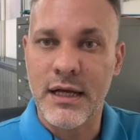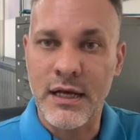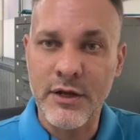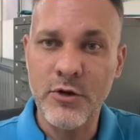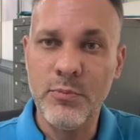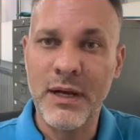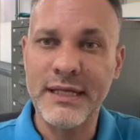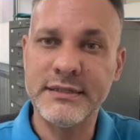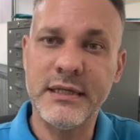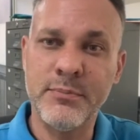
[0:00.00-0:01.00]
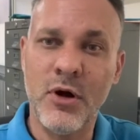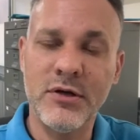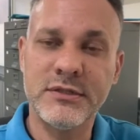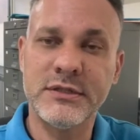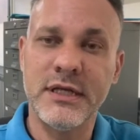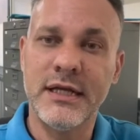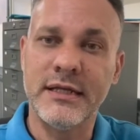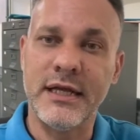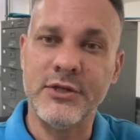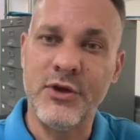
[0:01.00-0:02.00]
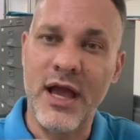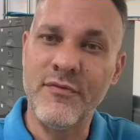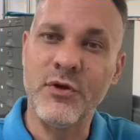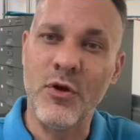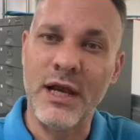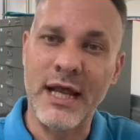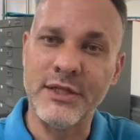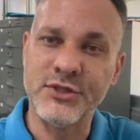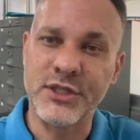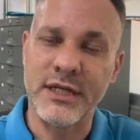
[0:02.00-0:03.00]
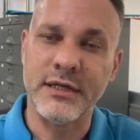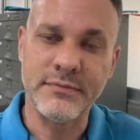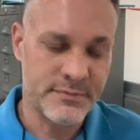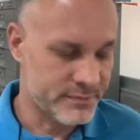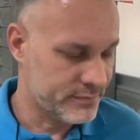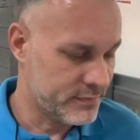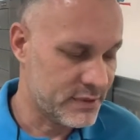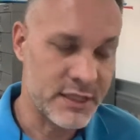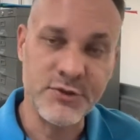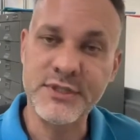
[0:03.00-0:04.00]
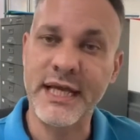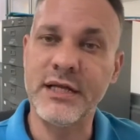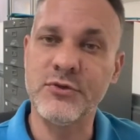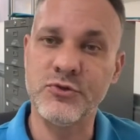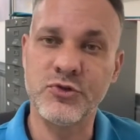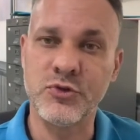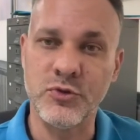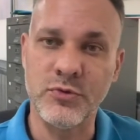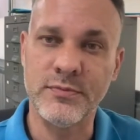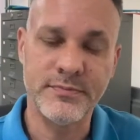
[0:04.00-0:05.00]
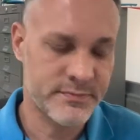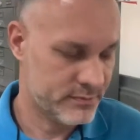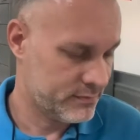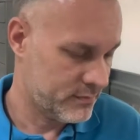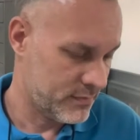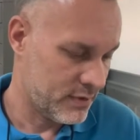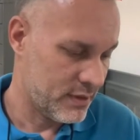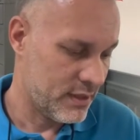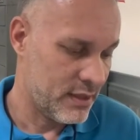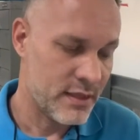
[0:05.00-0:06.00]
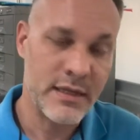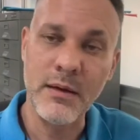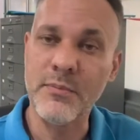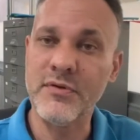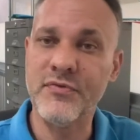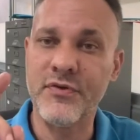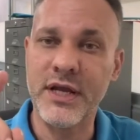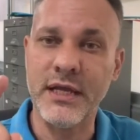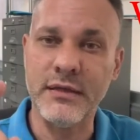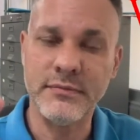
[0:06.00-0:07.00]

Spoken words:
little plastic box that you have your lunch in, that you take it to school. Number 3,